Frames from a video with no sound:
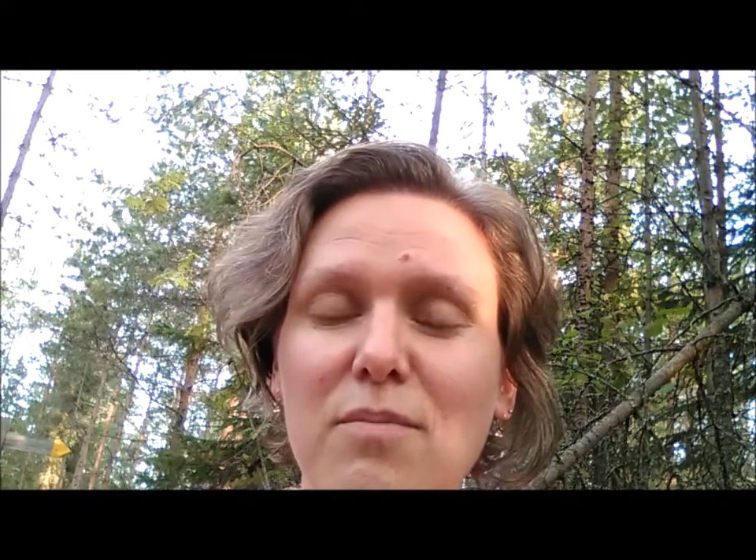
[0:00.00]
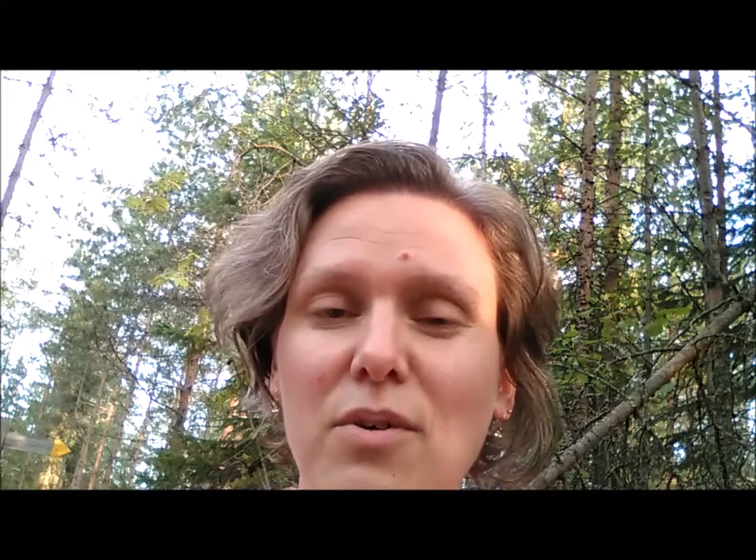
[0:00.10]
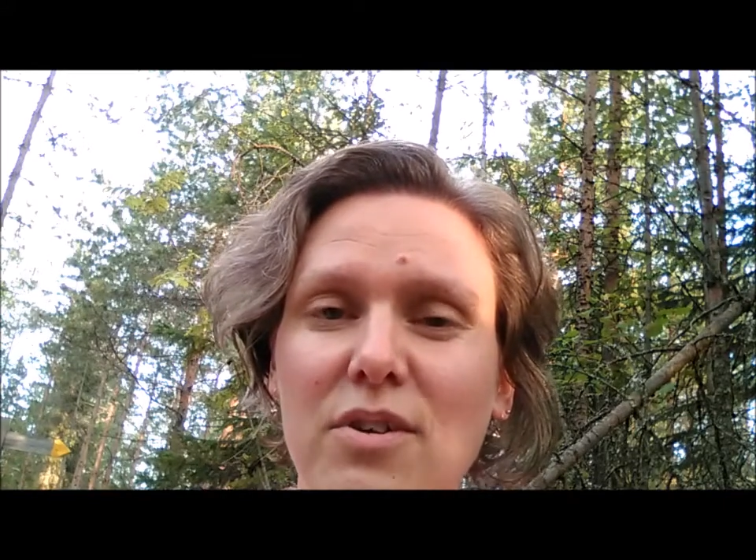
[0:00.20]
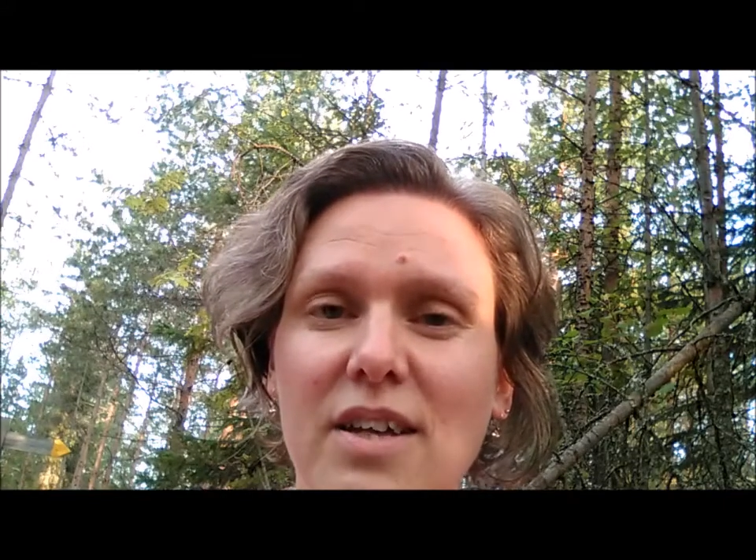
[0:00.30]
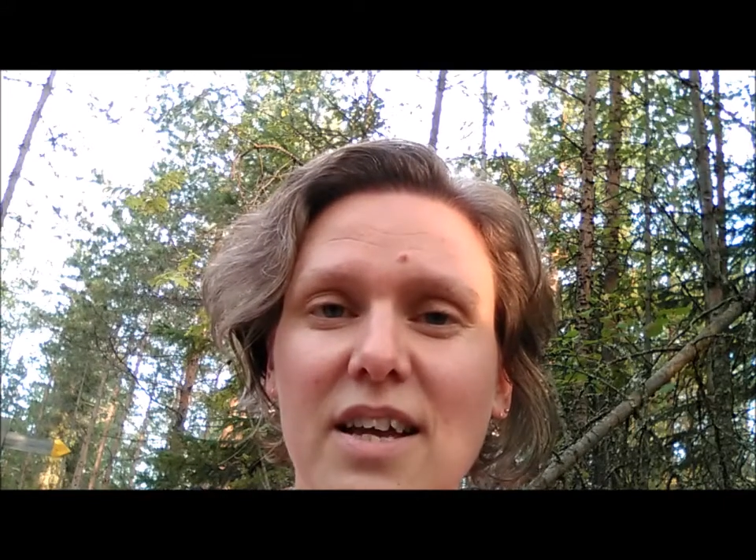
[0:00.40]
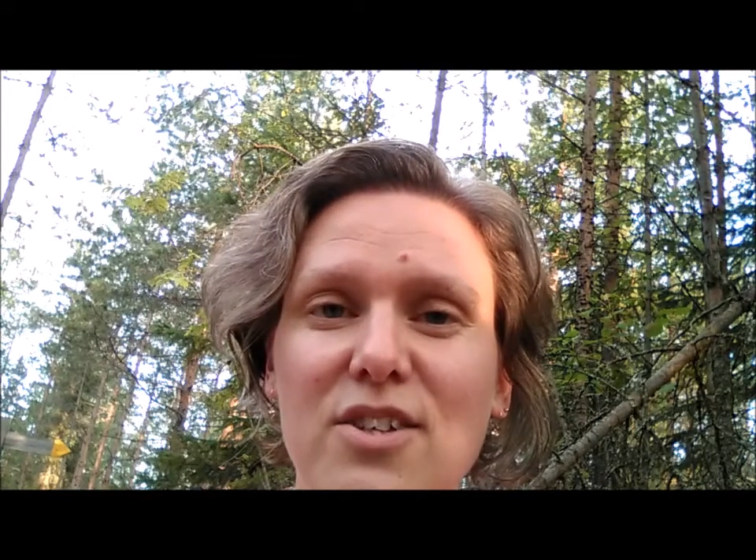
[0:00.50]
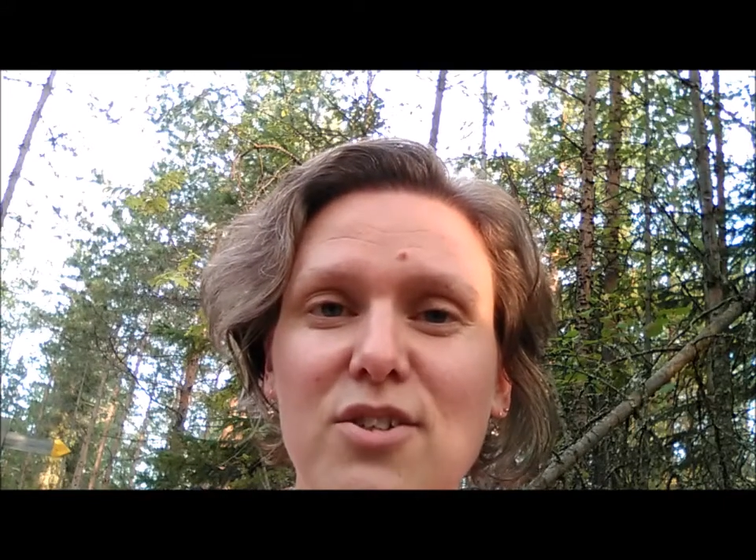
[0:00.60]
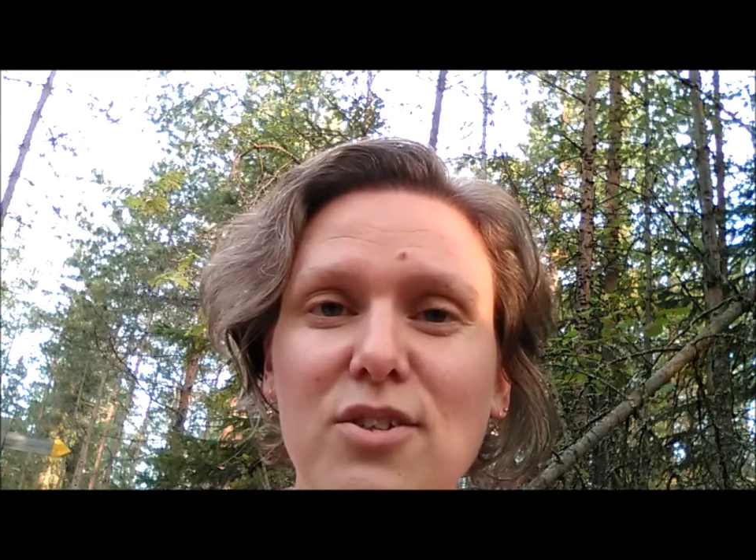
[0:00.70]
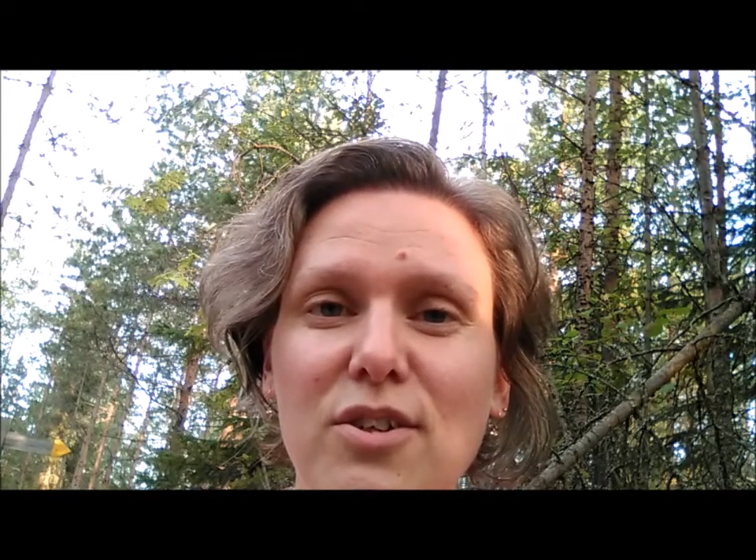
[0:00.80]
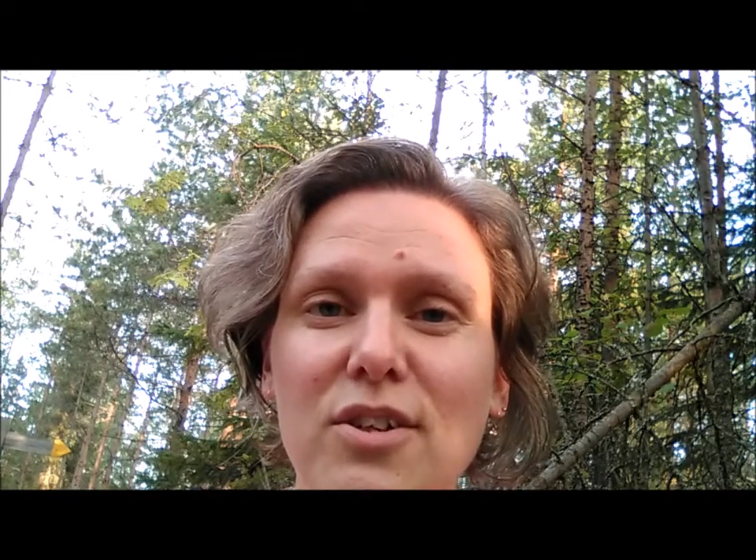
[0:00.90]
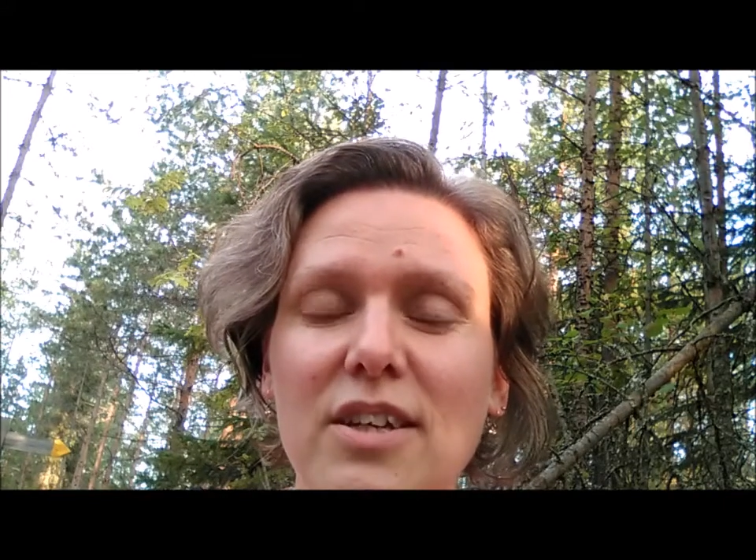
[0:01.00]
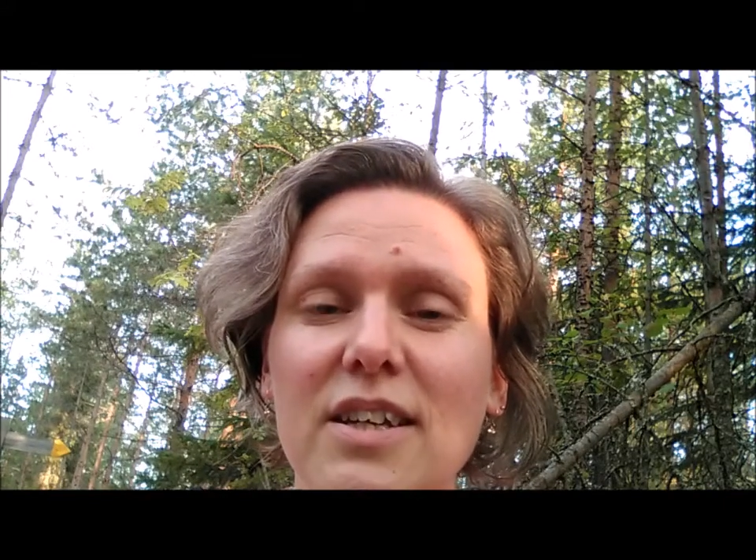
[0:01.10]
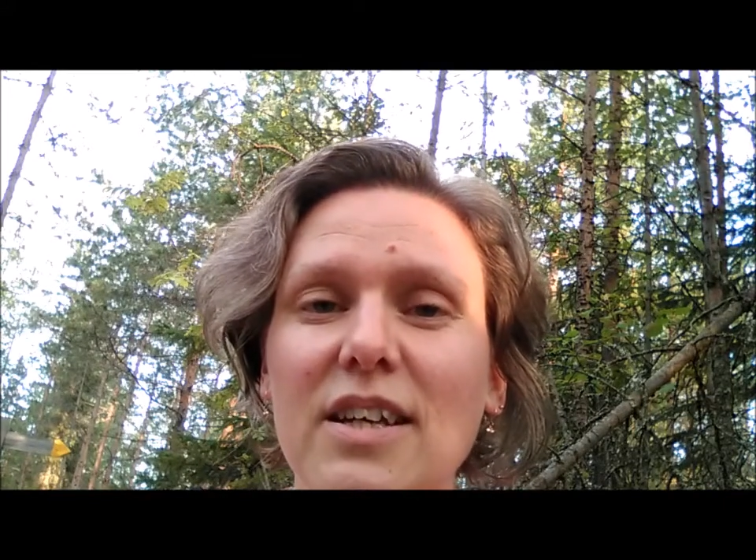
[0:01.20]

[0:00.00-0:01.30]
podcast to look.